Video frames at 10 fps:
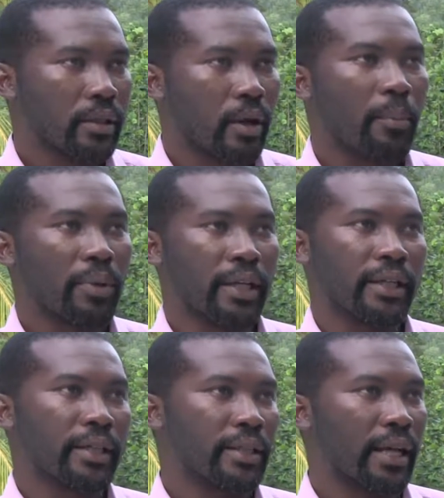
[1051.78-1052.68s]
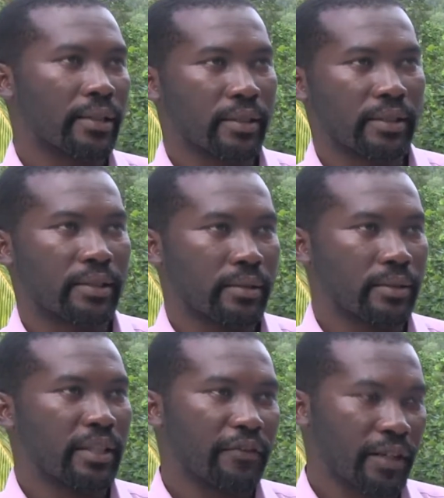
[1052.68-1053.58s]
complaining that it's
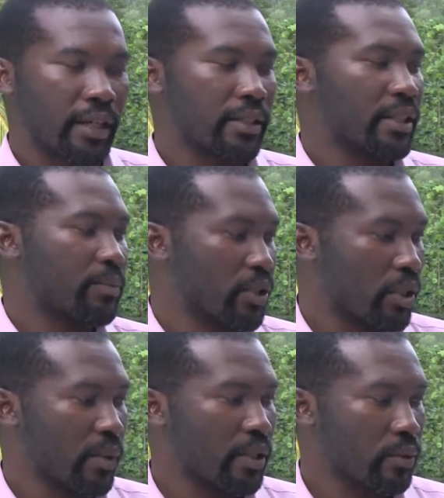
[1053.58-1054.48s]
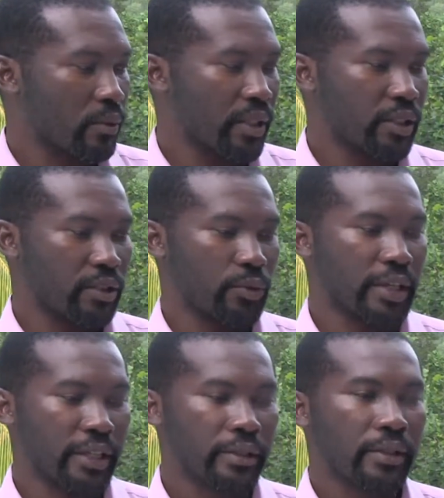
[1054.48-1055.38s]
difficult, especially when it's
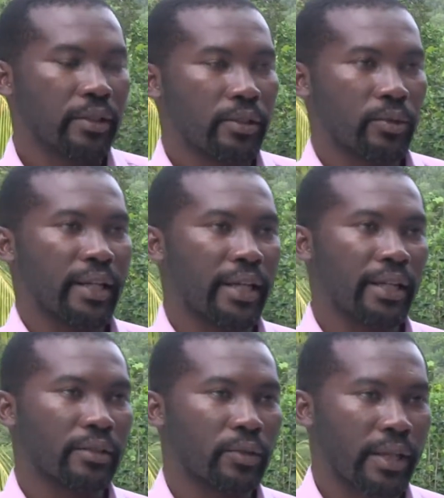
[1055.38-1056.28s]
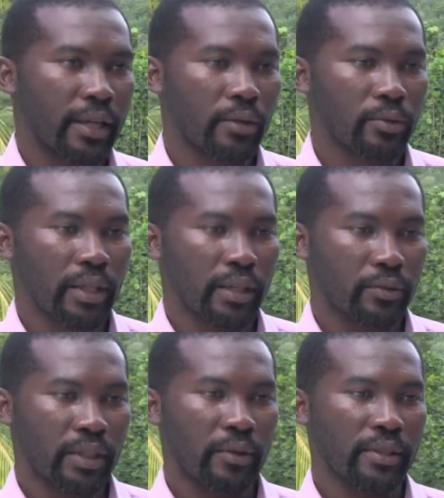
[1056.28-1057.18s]
raining, to get in, to get out, to get
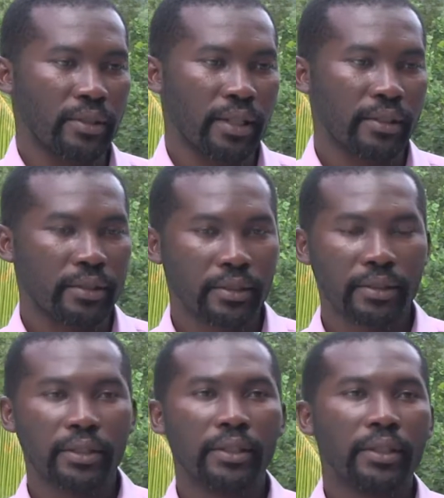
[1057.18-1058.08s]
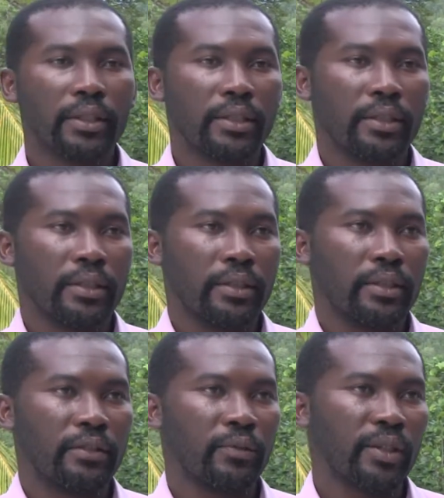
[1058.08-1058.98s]
to their residence,
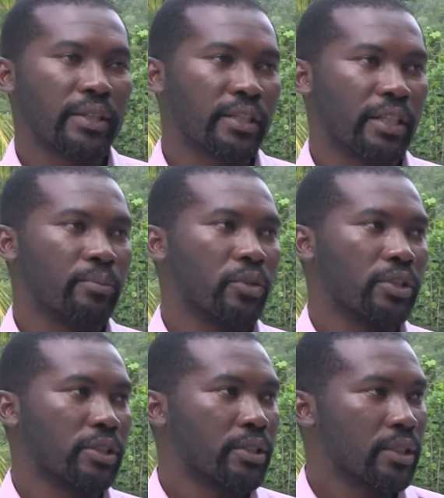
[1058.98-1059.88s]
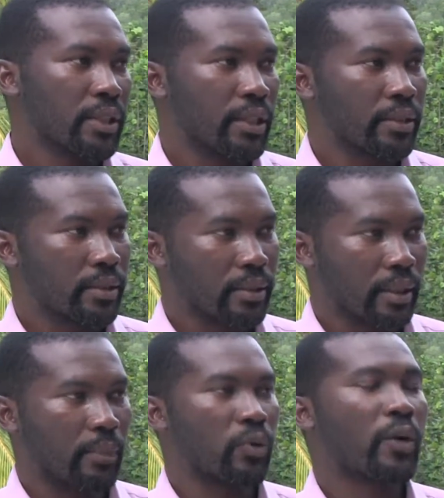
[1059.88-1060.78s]
even when there's an emergency, and
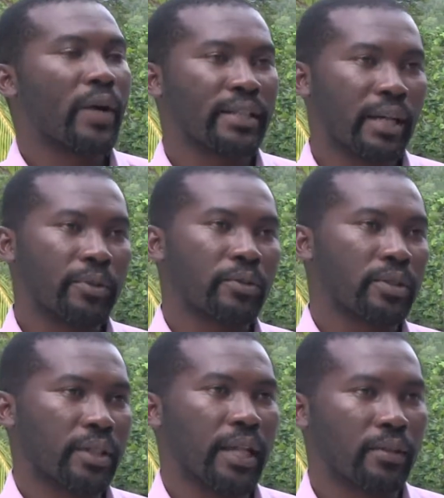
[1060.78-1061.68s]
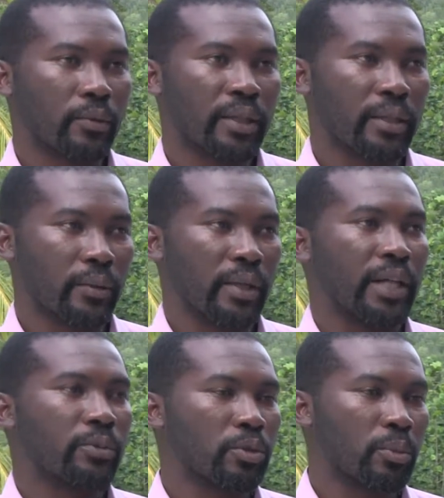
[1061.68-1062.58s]
we're quite happy to say that we are
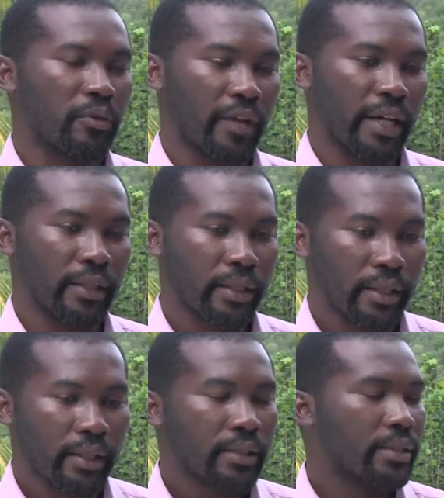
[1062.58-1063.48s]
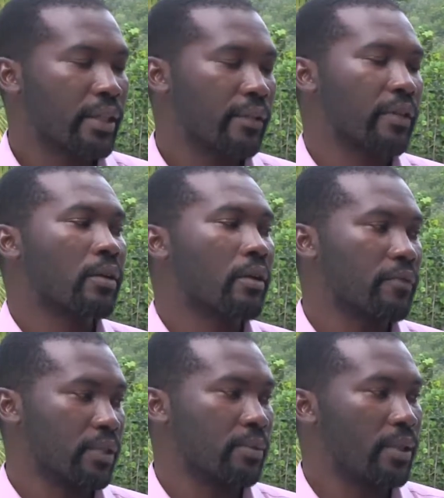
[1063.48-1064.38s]
able to provide safe and
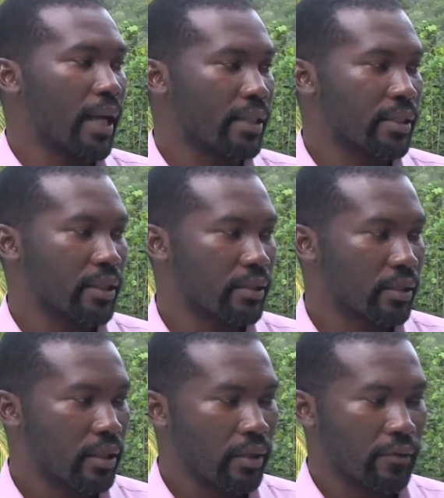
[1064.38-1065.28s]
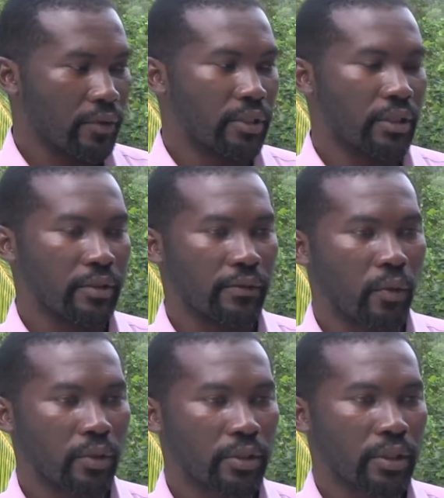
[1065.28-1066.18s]
comfortable access for these
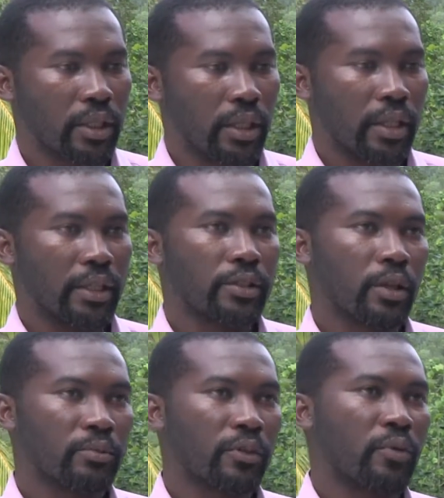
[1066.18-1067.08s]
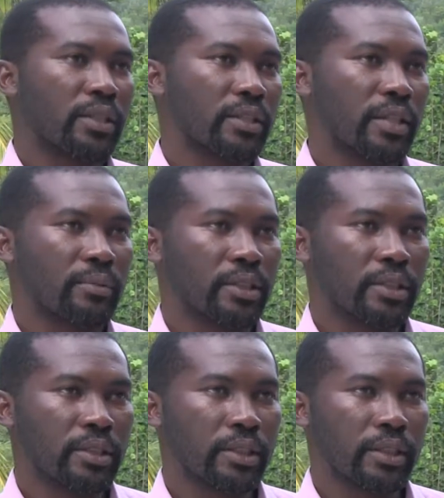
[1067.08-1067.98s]
folks. In terms of what is
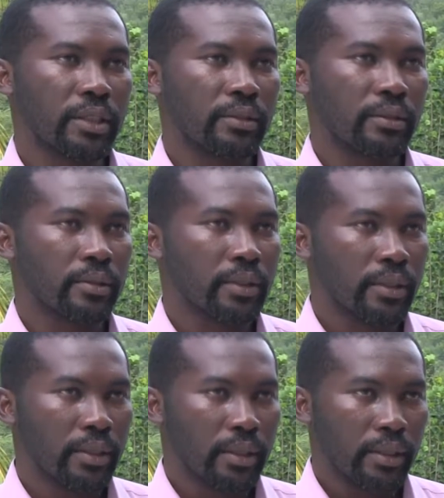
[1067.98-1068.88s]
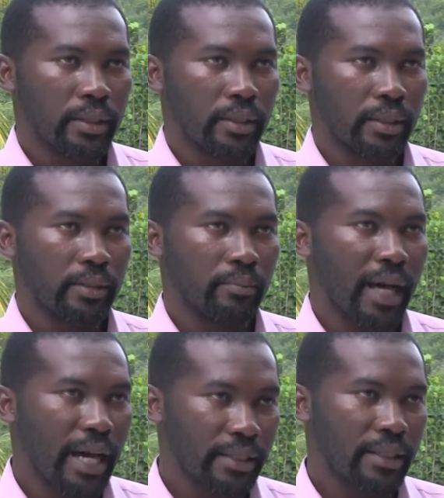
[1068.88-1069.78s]
happening in
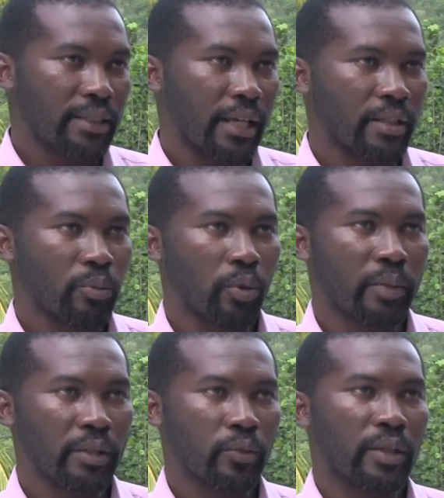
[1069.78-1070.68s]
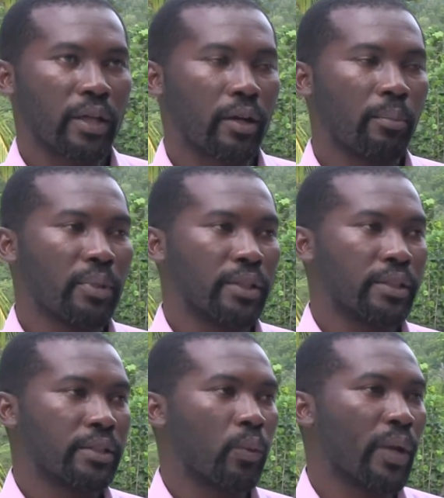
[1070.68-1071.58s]
Bazis at the moment, we are
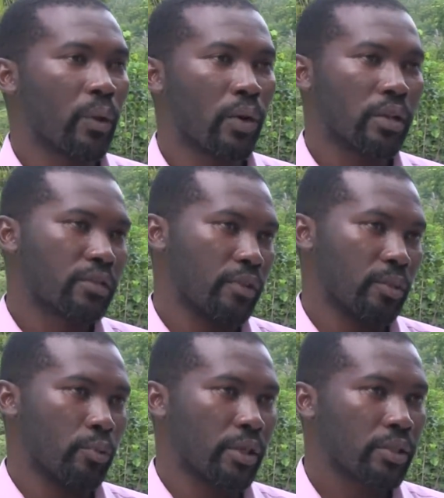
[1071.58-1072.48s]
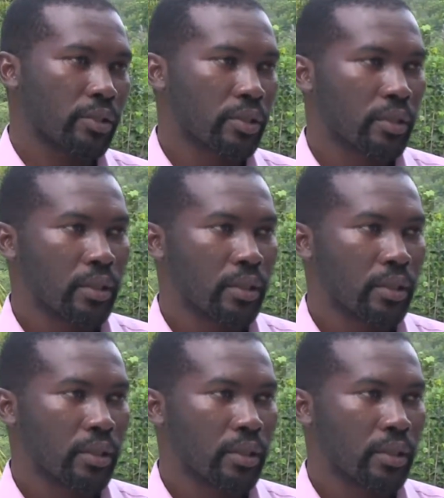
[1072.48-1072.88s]
completing the wing walls for the bridge,